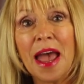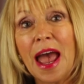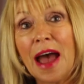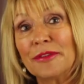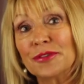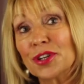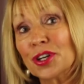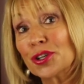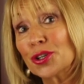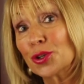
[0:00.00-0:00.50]

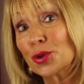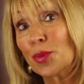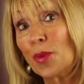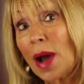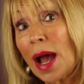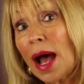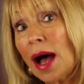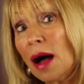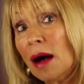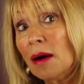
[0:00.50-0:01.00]
After
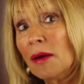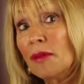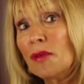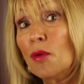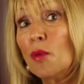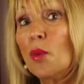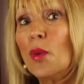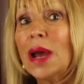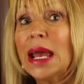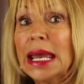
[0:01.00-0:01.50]
12
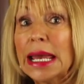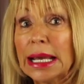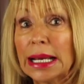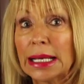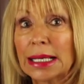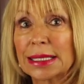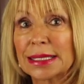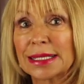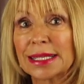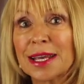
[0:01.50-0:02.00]

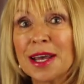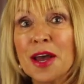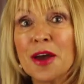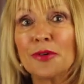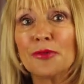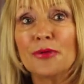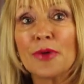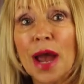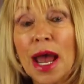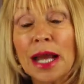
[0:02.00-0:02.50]
weeks,
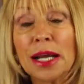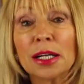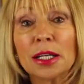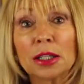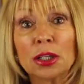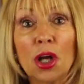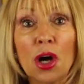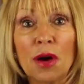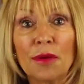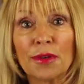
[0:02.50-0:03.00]
red
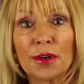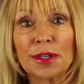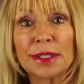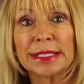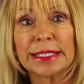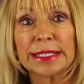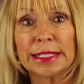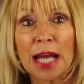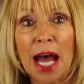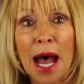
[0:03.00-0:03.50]
clover
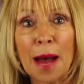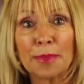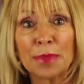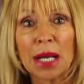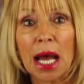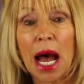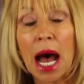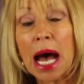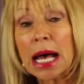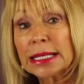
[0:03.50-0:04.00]

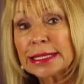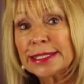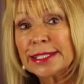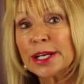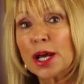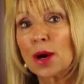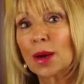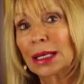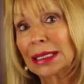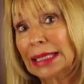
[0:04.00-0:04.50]
stopped
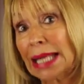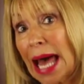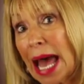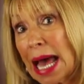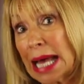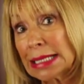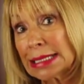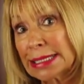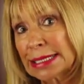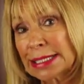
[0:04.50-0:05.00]

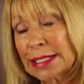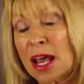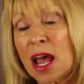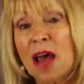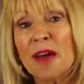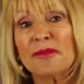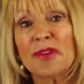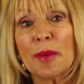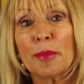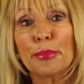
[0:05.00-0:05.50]
osteoclasts
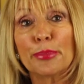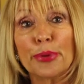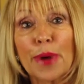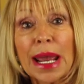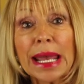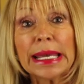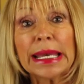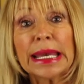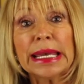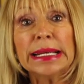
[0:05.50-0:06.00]
from
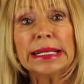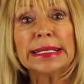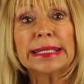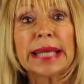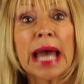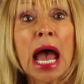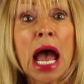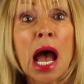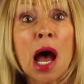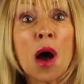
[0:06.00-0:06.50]
breaking
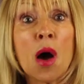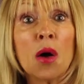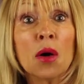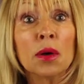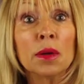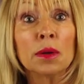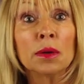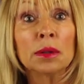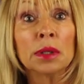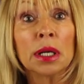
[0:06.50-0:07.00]

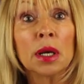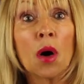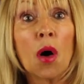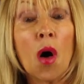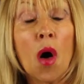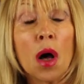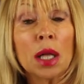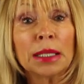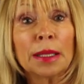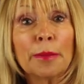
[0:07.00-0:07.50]
down
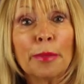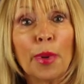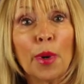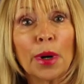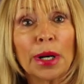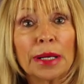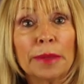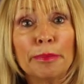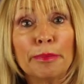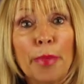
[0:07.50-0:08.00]
all
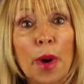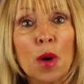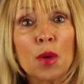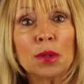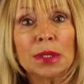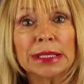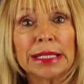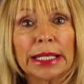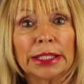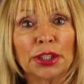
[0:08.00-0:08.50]
important
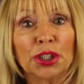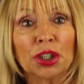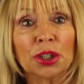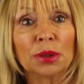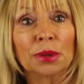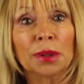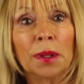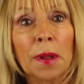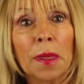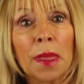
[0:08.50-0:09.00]
bone tissue.